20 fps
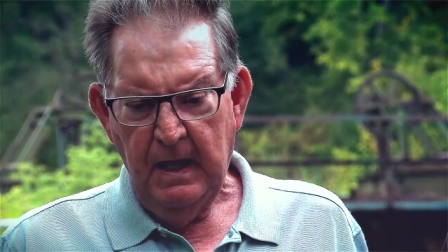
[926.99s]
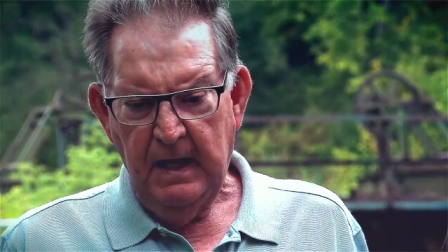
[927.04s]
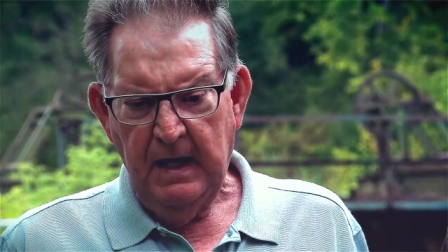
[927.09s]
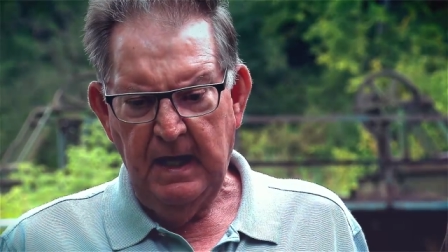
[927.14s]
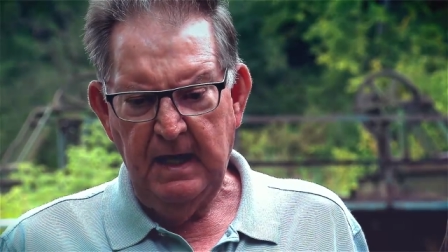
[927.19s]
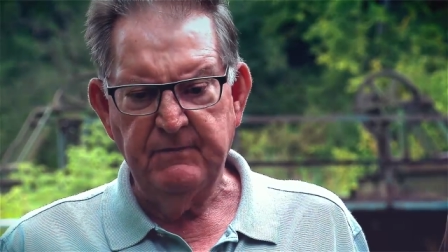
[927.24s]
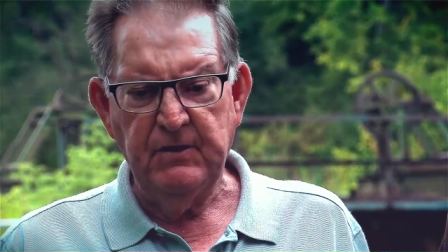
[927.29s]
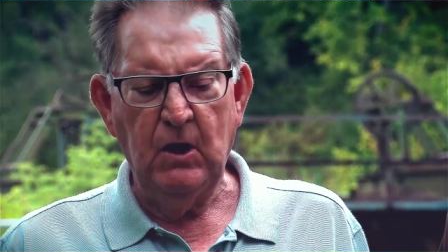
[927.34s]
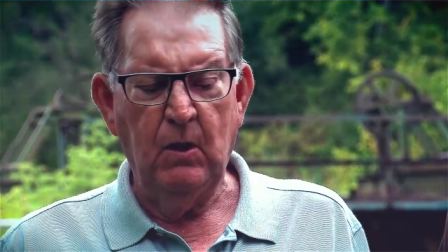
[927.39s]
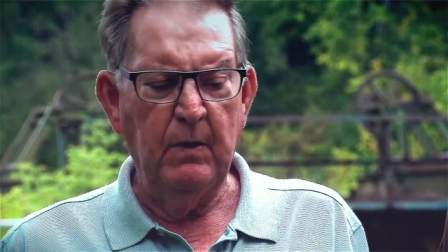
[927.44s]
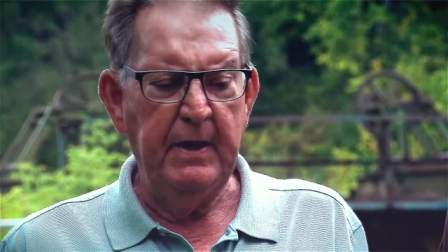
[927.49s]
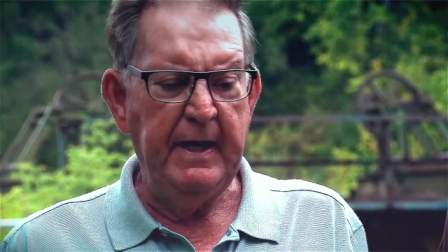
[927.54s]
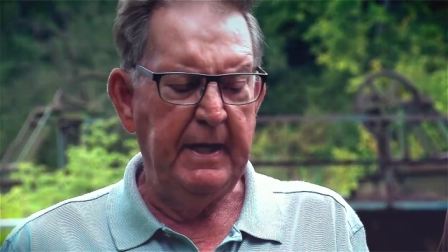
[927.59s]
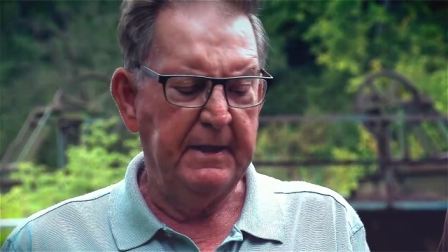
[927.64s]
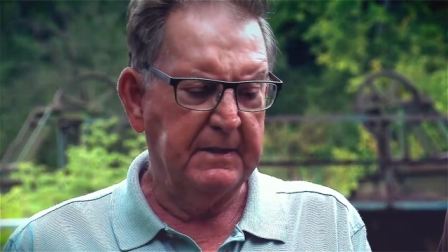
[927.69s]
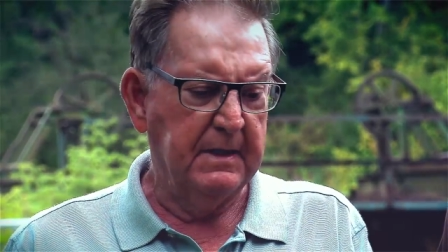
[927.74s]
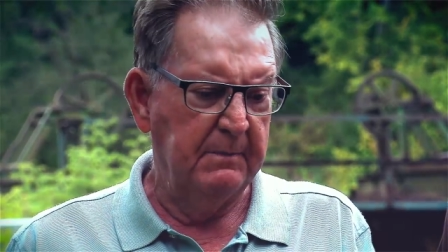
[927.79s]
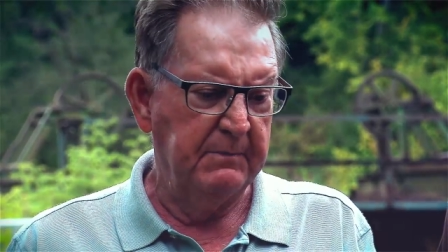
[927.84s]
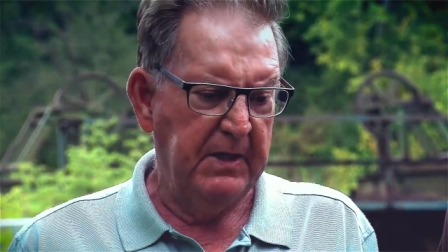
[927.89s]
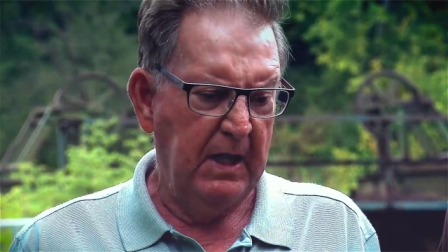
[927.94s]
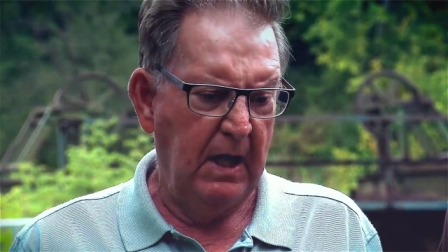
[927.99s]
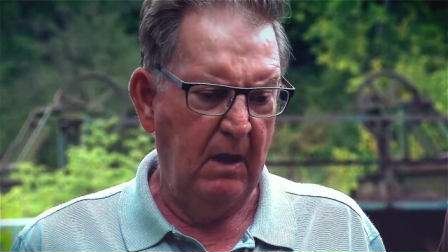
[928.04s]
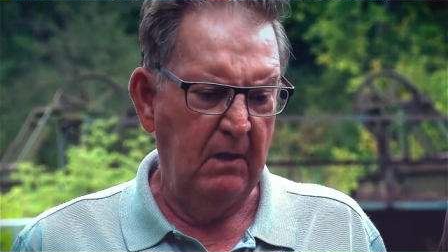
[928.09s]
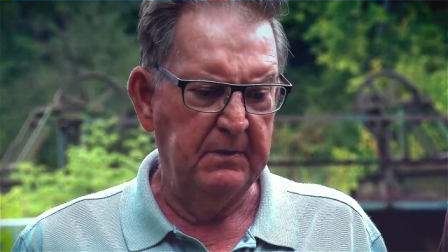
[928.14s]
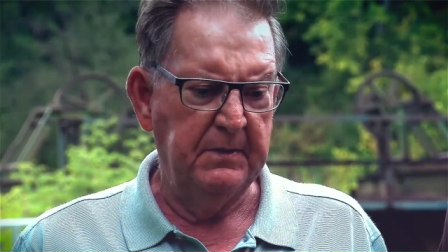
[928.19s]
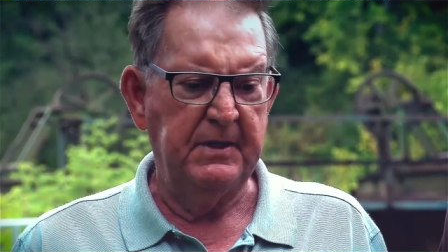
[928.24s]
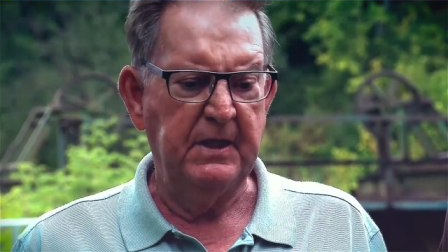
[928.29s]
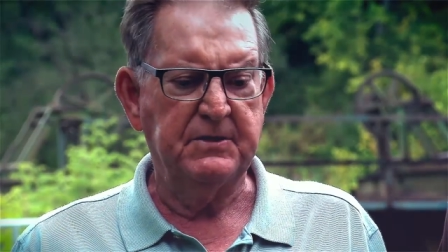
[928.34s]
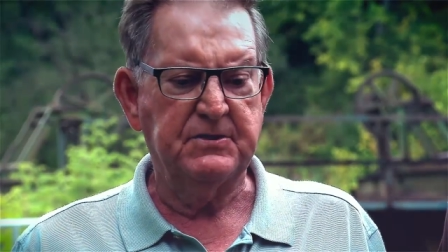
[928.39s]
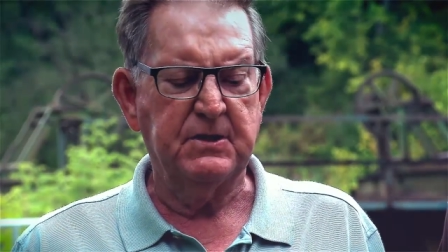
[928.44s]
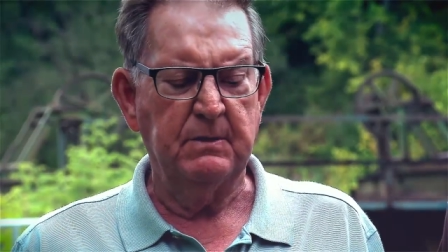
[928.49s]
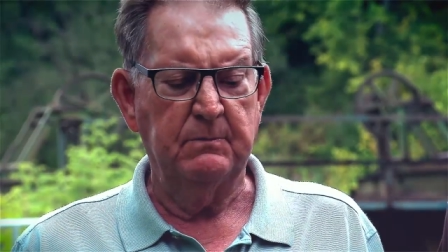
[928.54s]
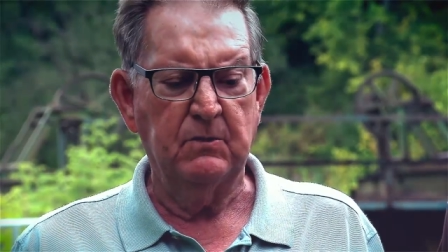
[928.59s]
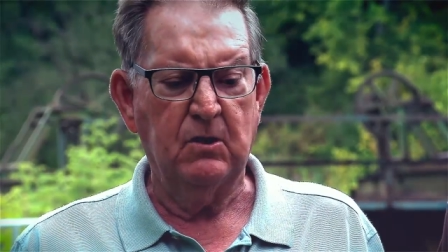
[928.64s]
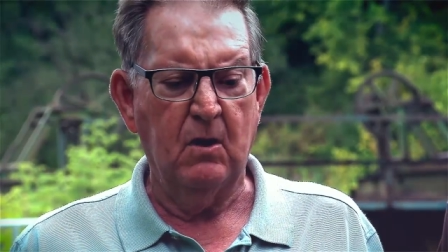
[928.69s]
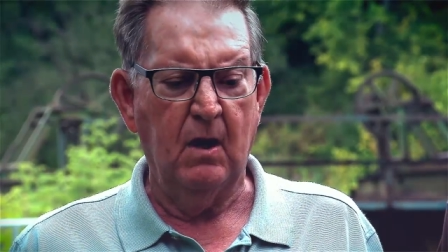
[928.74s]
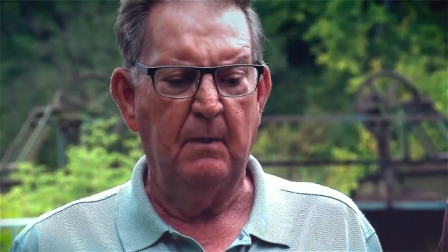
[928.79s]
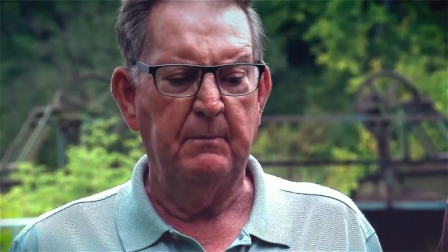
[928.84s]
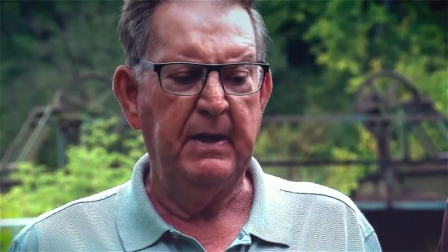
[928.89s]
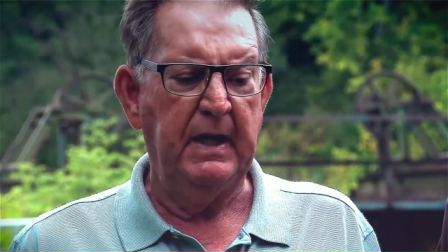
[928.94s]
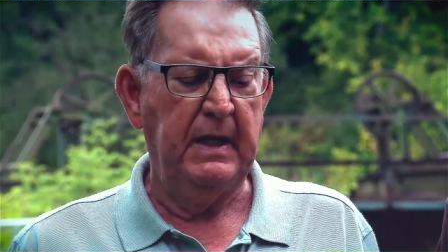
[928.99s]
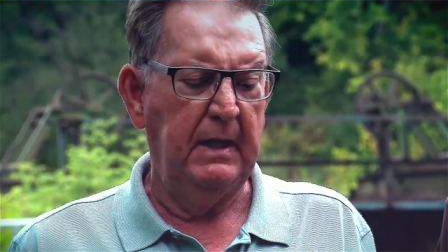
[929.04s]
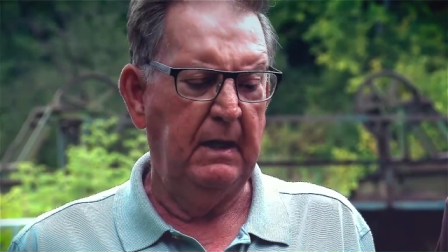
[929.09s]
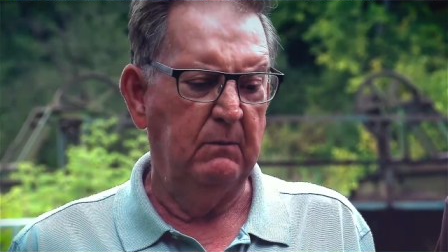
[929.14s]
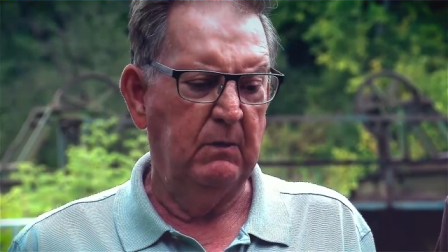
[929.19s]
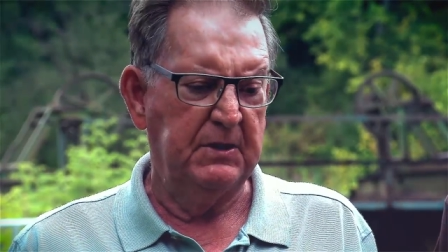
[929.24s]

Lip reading: Even though he had come down and did some grubbing,